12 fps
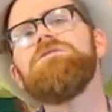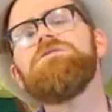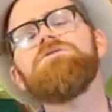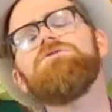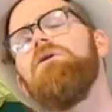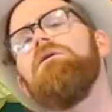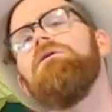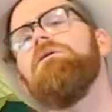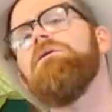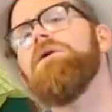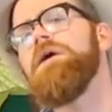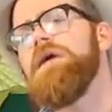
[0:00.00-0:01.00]

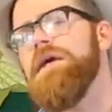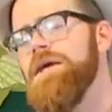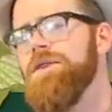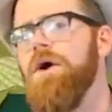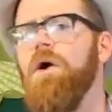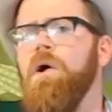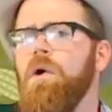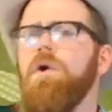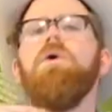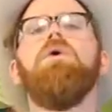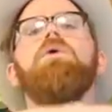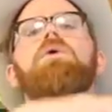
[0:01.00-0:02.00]
soul in the
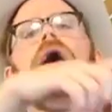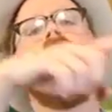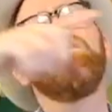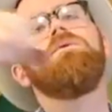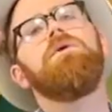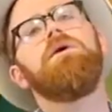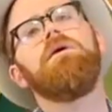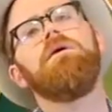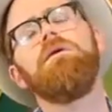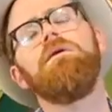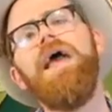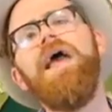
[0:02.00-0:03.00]
whole wide
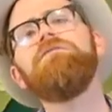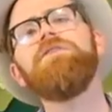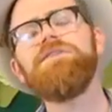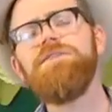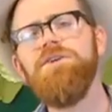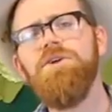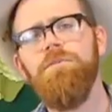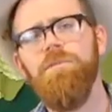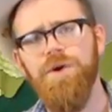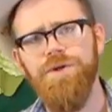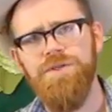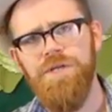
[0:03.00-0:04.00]
world, every single
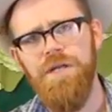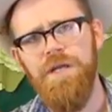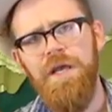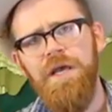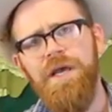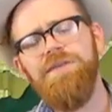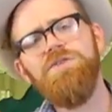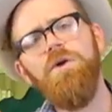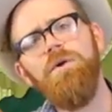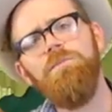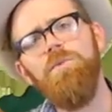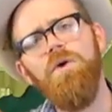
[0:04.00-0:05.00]
person. It's
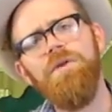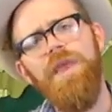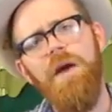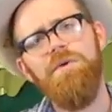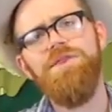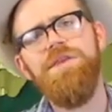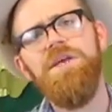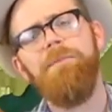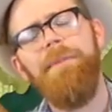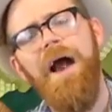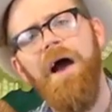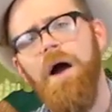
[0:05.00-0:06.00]
so important that we think
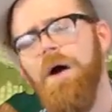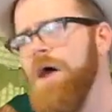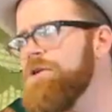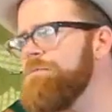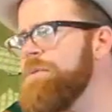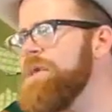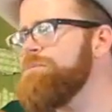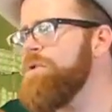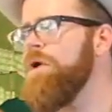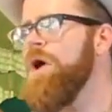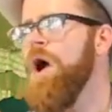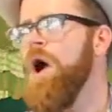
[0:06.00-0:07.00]
about how other
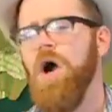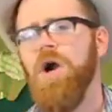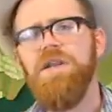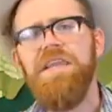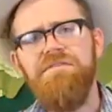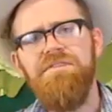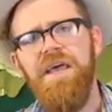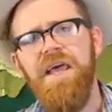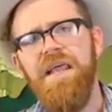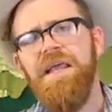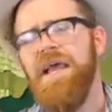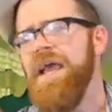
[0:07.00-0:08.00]
people are
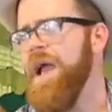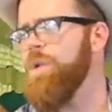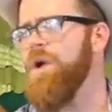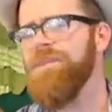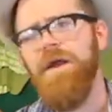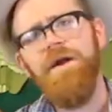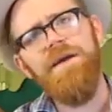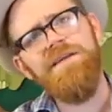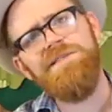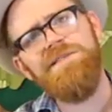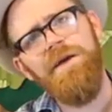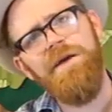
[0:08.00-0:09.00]
living and what they're
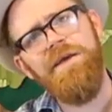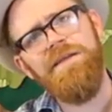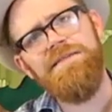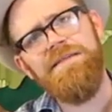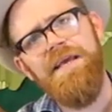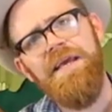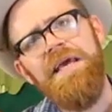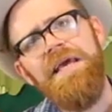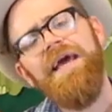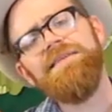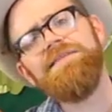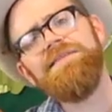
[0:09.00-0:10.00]
experiencing
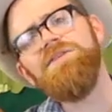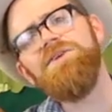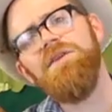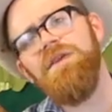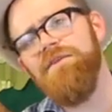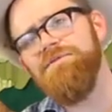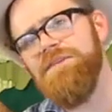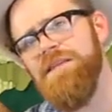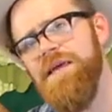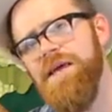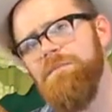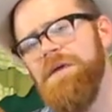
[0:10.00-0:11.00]
and send our love to
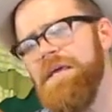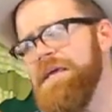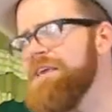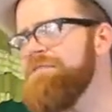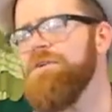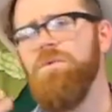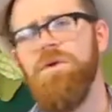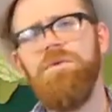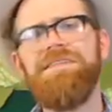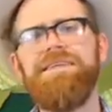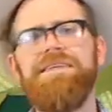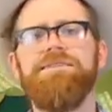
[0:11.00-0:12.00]
them. Even when we
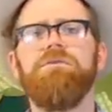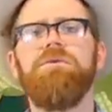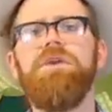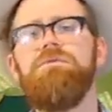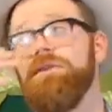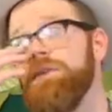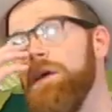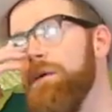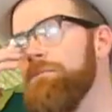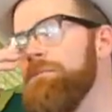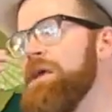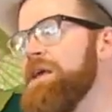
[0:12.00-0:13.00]
disagree with them,
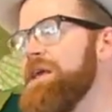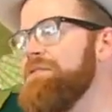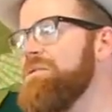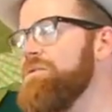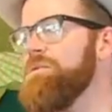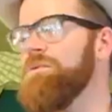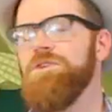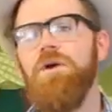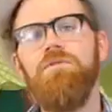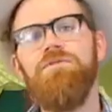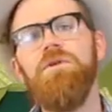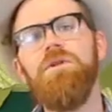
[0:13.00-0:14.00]
even when we
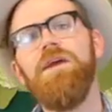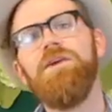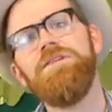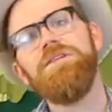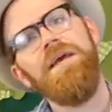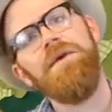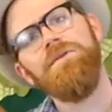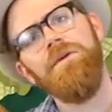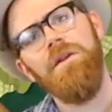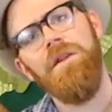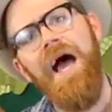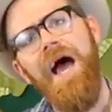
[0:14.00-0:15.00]
don't fully understand what
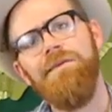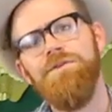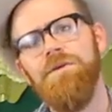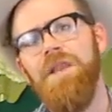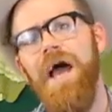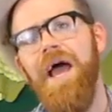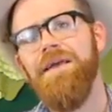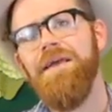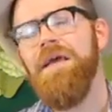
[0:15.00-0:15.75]
their lives are like,